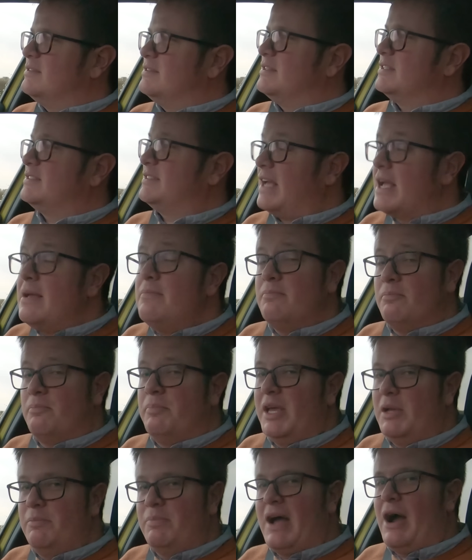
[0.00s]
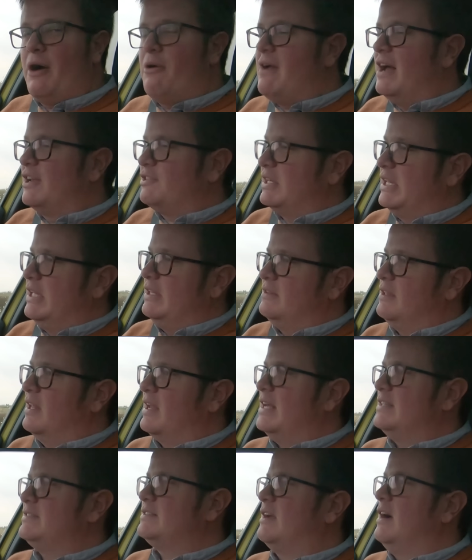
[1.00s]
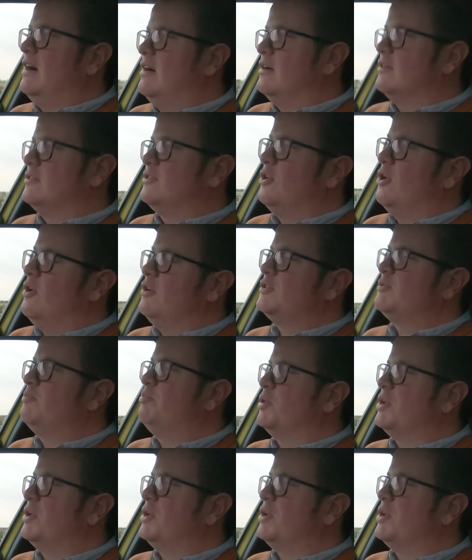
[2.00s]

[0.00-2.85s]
the same peak power actually than the last car got,